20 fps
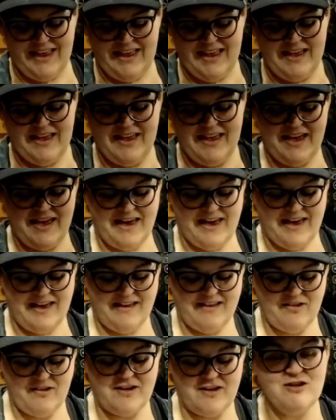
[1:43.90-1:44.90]
Uh,
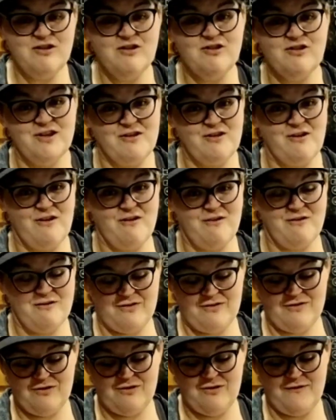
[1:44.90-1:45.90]
so I usually don't
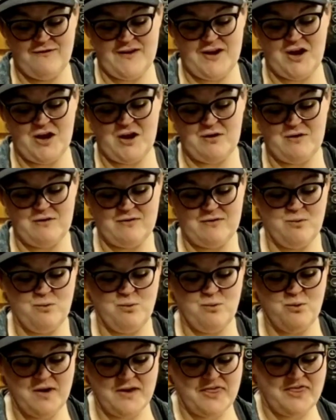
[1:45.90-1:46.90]
do videos
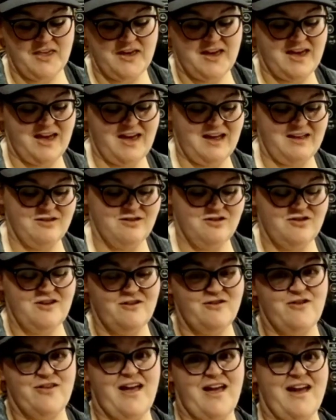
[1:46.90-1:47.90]
with the kids just
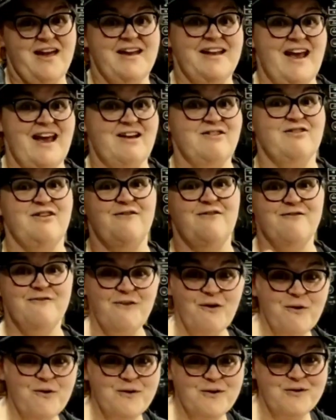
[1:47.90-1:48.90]
so I can actually
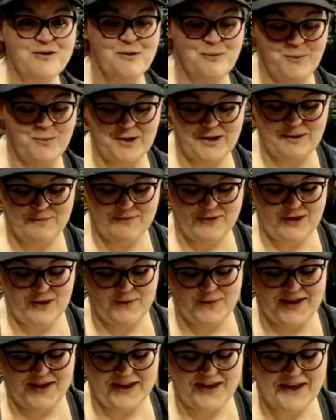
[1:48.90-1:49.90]
focus on what I'm
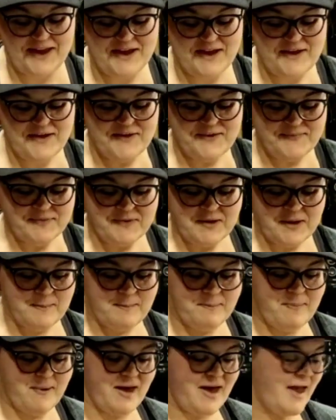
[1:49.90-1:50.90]
doing.
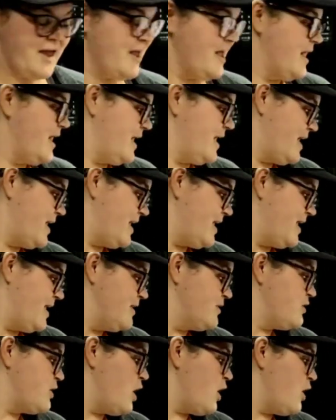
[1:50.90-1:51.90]
But
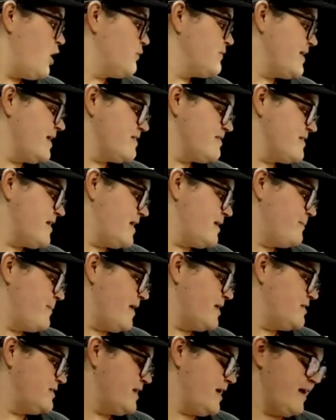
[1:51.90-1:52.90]
no, that's not a butter
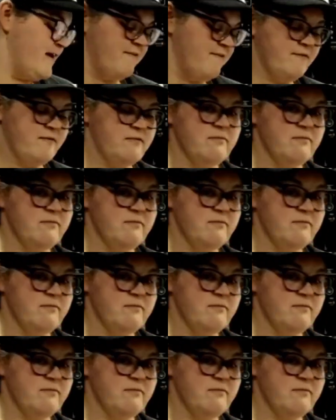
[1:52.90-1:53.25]
knife.